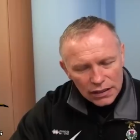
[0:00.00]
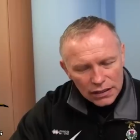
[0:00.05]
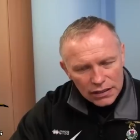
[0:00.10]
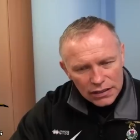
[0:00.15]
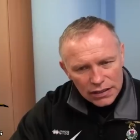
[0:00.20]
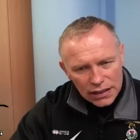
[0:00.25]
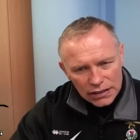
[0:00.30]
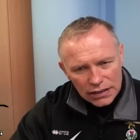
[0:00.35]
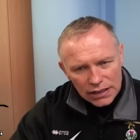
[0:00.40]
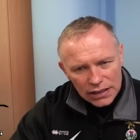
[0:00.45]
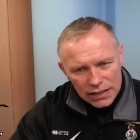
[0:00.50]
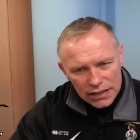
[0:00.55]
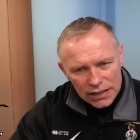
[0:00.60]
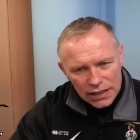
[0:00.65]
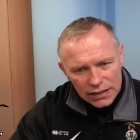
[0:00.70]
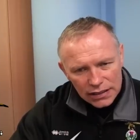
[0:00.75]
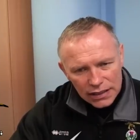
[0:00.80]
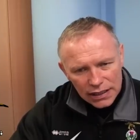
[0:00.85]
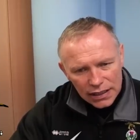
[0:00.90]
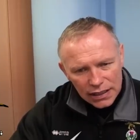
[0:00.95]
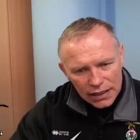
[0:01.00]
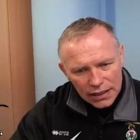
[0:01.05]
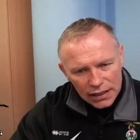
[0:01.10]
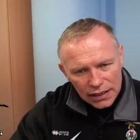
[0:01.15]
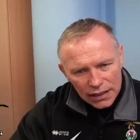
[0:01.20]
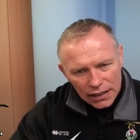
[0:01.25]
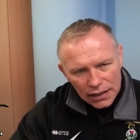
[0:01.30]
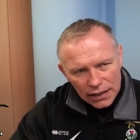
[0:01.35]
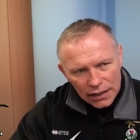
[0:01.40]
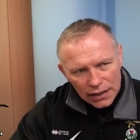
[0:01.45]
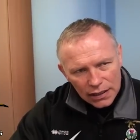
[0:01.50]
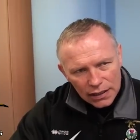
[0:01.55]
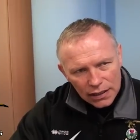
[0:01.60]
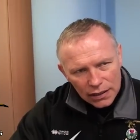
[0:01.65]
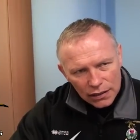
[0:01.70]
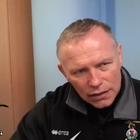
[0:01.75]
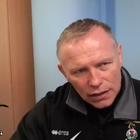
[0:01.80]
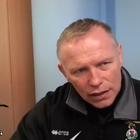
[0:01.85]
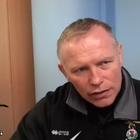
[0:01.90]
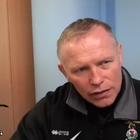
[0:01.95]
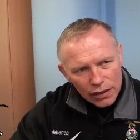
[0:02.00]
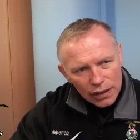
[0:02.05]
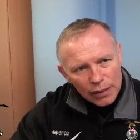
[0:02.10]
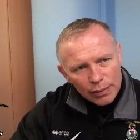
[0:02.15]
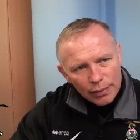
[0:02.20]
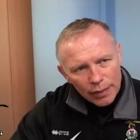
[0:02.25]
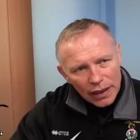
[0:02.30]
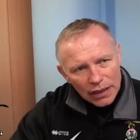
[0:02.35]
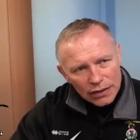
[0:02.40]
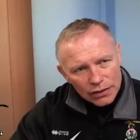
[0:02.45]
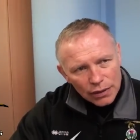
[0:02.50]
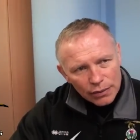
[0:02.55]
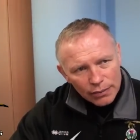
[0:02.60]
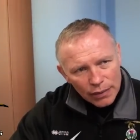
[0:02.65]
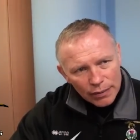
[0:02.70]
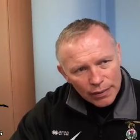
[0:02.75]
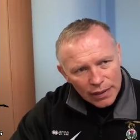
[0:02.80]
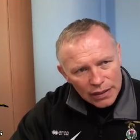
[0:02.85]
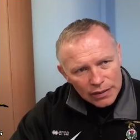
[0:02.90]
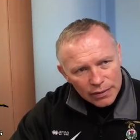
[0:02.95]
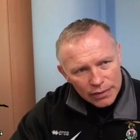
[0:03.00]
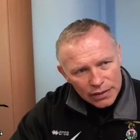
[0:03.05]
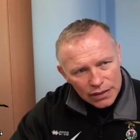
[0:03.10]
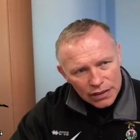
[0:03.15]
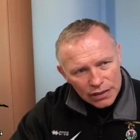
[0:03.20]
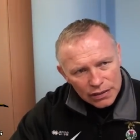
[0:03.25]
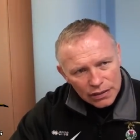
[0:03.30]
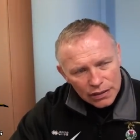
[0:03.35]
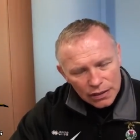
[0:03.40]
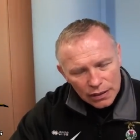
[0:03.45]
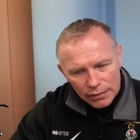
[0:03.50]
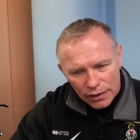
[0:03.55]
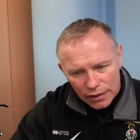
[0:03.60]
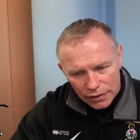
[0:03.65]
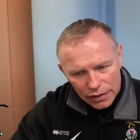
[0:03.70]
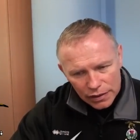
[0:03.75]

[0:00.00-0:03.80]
other side of the city, you know, I really pass on my best wishes to him. I